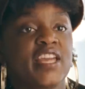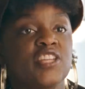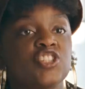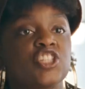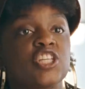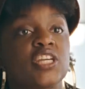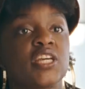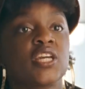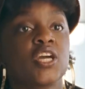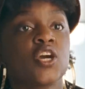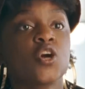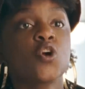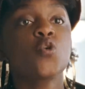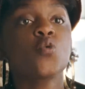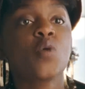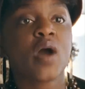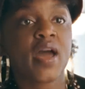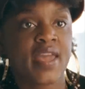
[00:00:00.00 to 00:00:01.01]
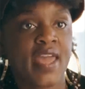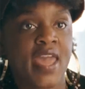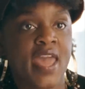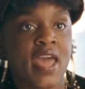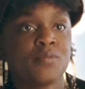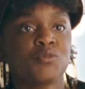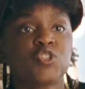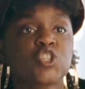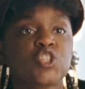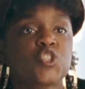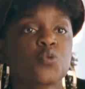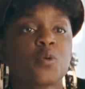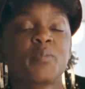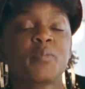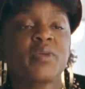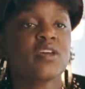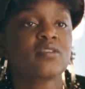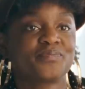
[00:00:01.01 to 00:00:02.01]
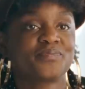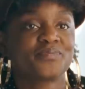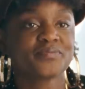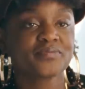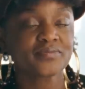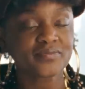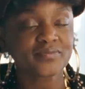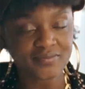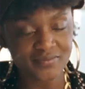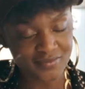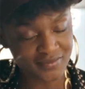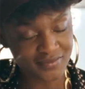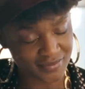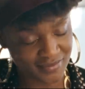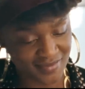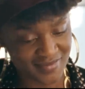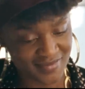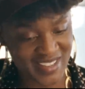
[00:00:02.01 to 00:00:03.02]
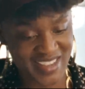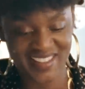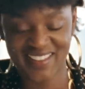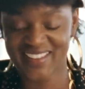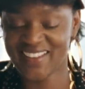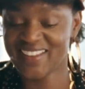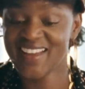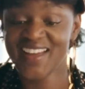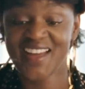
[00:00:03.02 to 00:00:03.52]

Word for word: One of the presenters breaks down and flatly refuses to change her style to